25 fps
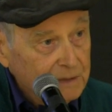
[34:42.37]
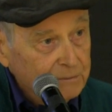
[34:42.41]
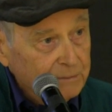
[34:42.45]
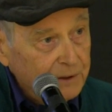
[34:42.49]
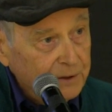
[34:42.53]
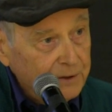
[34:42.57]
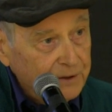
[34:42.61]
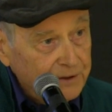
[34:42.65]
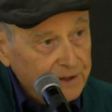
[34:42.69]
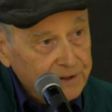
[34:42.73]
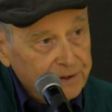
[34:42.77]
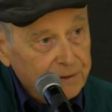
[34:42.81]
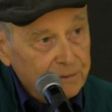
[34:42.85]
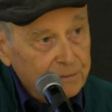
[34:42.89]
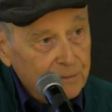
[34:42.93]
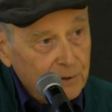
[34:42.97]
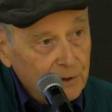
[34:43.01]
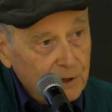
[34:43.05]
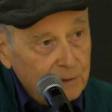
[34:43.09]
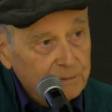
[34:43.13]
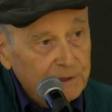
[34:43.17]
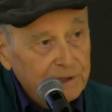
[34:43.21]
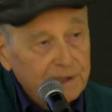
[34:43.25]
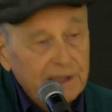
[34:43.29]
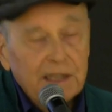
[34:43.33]
Because at the
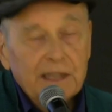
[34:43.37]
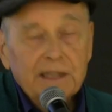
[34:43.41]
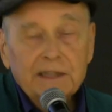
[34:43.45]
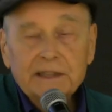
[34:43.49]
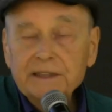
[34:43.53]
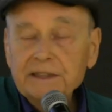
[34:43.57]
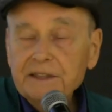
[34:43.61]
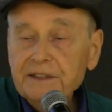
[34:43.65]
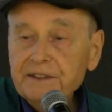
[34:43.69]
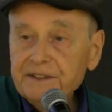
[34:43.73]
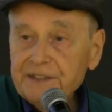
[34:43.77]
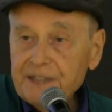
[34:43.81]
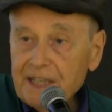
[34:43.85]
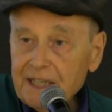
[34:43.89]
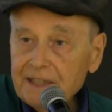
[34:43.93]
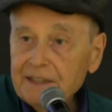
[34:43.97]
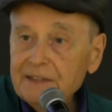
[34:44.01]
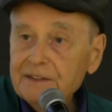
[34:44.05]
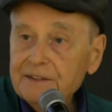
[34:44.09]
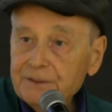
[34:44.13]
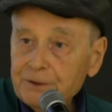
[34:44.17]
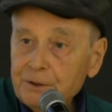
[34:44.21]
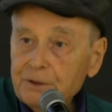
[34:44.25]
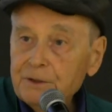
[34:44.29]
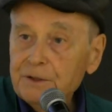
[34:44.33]
moment, the
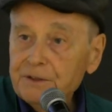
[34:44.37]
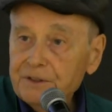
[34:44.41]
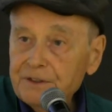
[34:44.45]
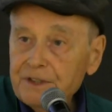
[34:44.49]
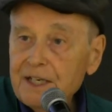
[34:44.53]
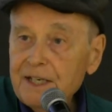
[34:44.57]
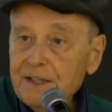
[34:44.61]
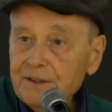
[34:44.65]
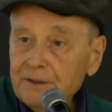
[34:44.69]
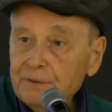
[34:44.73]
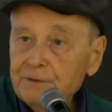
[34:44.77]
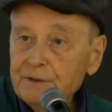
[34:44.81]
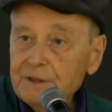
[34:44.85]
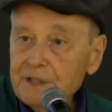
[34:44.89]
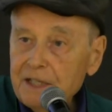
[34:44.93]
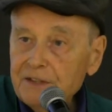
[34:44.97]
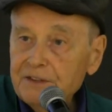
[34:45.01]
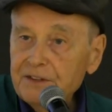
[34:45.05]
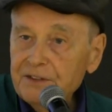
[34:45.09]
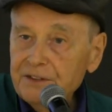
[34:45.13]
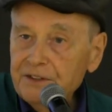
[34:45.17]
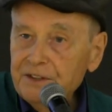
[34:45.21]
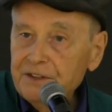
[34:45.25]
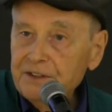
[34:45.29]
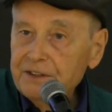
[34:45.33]
science, so-called science of
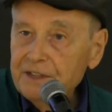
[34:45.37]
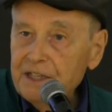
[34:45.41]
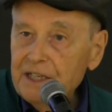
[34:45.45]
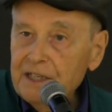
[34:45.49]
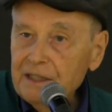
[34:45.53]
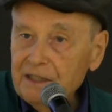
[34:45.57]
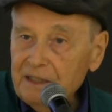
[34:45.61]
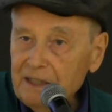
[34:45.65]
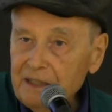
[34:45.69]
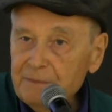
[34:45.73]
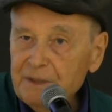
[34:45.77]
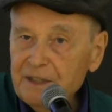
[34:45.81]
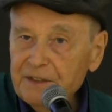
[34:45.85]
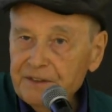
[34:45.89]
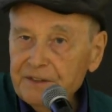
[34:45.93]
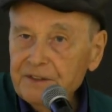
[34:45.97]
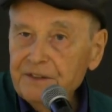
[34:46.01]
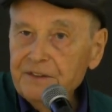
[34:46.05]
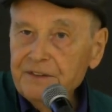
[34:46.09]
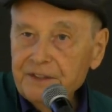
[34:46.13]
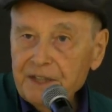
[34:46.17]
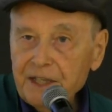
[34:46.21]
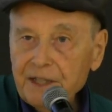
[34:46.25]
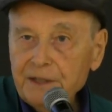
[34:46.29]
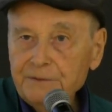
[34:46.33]
consciousness limits
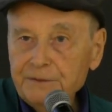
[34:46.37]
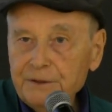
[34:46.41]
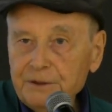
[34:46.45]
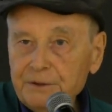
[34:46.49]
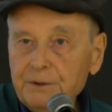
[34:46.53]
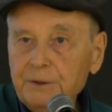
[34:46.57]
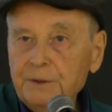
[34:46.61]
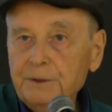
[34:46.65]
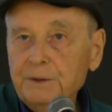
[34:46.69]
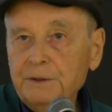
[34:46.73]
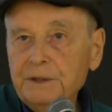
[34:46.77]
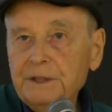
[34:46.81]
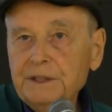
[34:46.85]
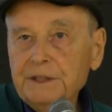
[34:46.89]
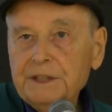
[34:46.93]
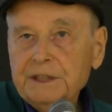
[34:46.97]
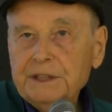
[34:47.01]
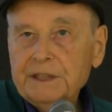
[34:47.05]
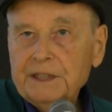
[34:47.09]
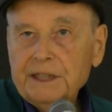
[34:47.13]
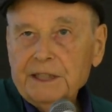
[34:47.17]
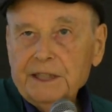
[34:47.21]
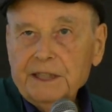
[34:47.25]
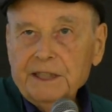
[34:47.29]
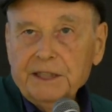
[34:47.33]
itself to
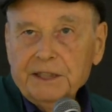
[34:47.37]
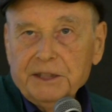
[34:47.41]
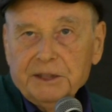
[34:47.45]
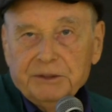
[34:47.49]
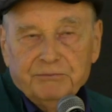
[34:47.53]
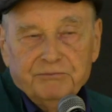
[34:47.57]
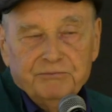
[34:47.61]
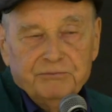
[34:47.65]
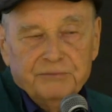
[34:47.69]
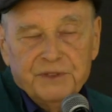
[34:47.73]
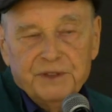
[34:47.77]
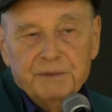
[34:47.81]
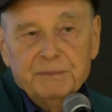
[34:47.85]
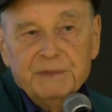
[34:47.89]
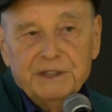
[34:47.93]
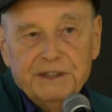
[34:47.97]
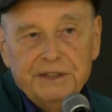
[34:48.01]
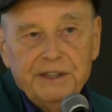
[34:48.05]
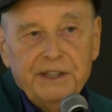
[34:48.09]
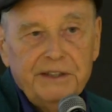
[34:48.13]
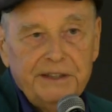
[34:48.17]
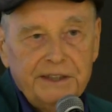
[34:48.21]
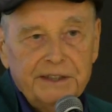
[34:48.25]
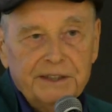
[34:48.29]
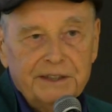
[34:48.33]
the
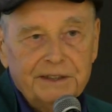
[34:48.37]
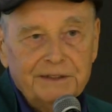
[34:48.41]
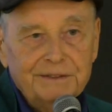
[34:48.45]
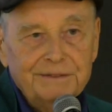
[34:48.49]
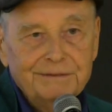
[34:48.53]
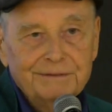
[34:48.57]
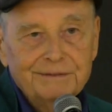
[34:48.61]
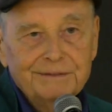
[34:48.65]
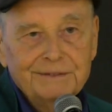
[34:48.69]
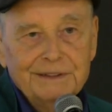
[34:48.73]
material,